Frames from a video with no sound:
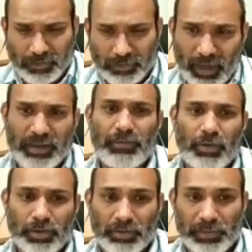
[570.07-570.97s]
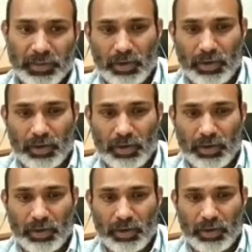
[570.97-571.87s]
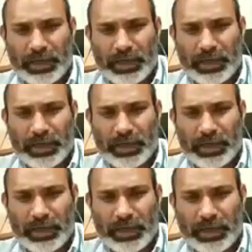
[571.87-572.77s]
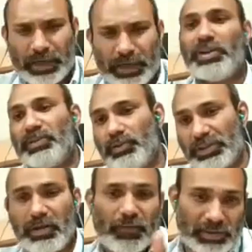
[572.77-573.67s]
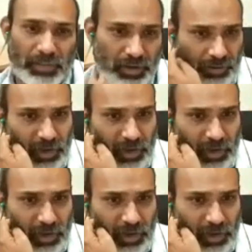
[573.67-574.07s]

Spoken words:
Section 4 talks about the special law, local law, that is saying, and it is having their own special jurisdiction. For example, revenue.